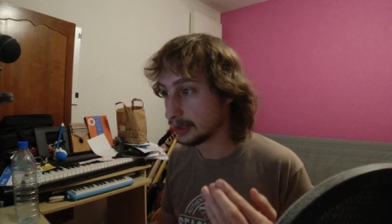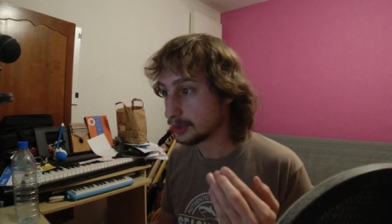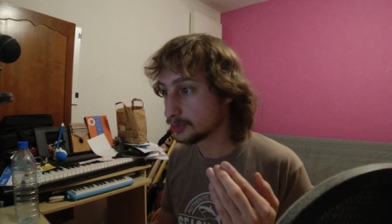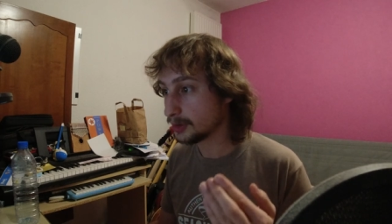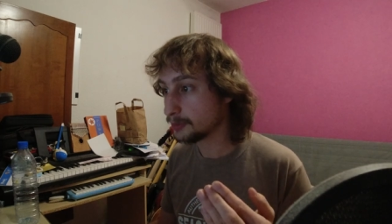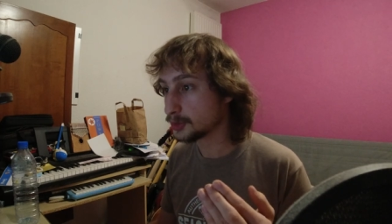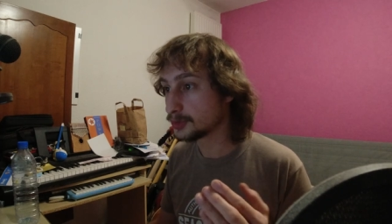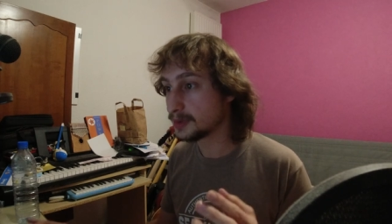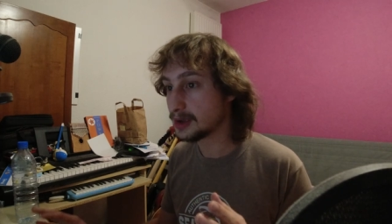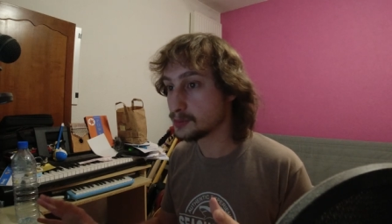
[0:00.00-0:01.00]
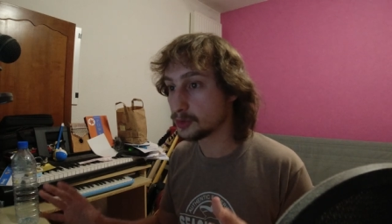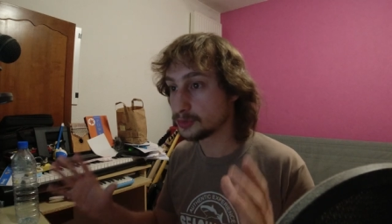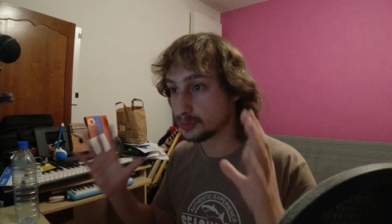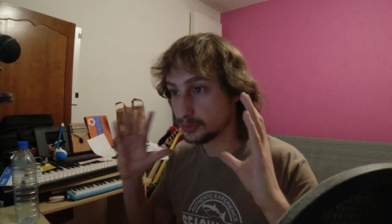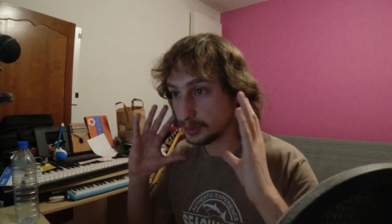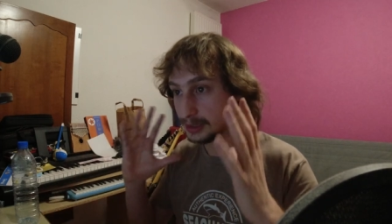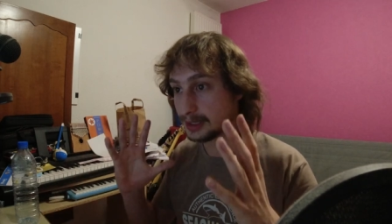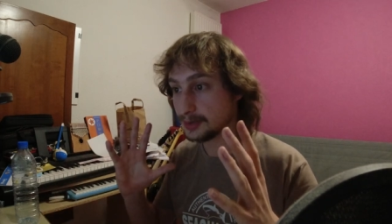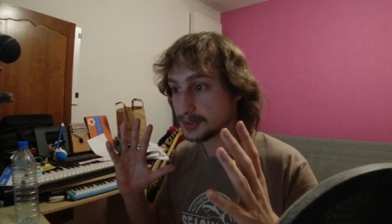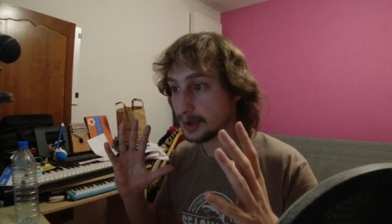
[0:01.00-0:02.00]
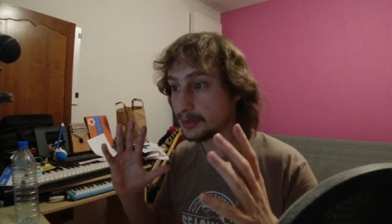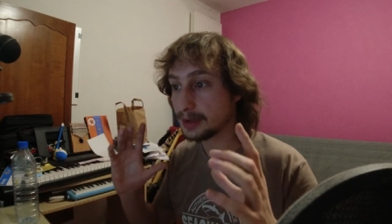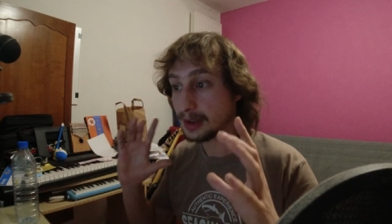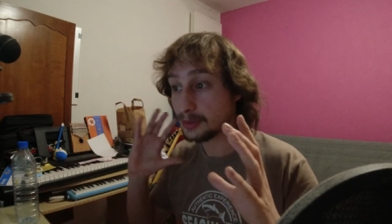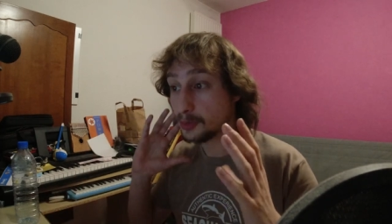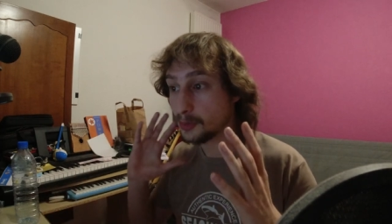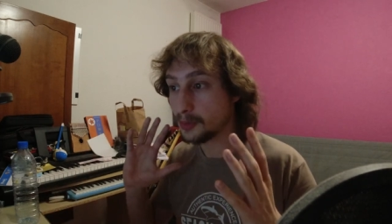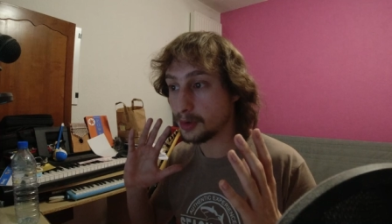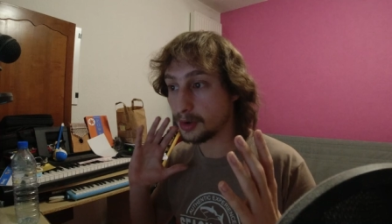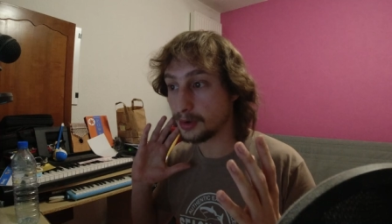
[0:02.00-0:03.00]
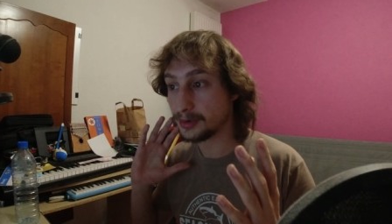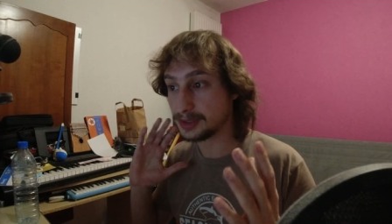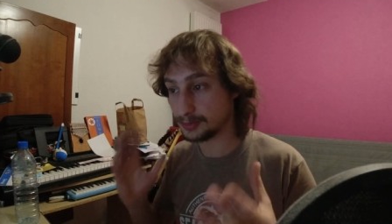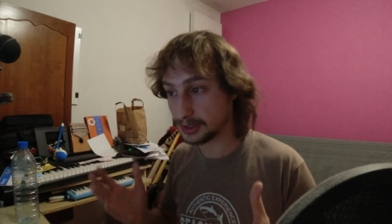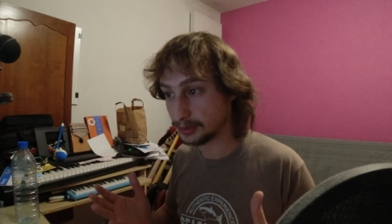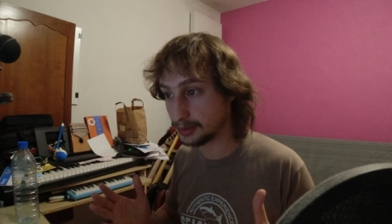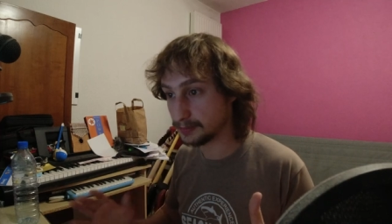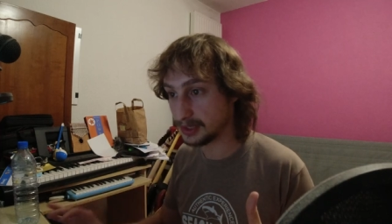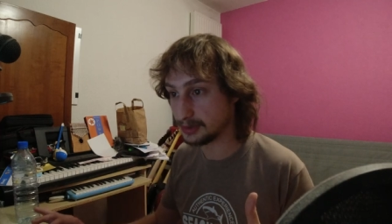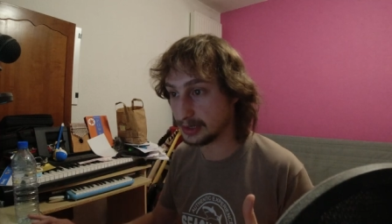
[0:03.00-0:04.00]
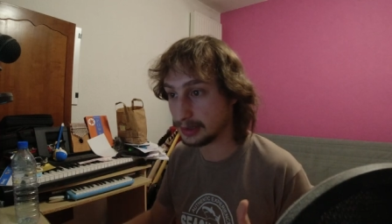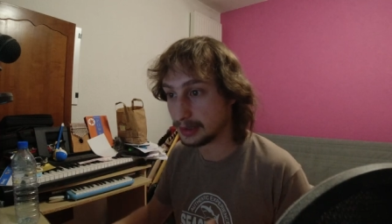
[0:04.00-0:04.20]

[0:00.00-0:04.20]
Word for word: So I want to be able to hear sound and know how it's written in pinyin.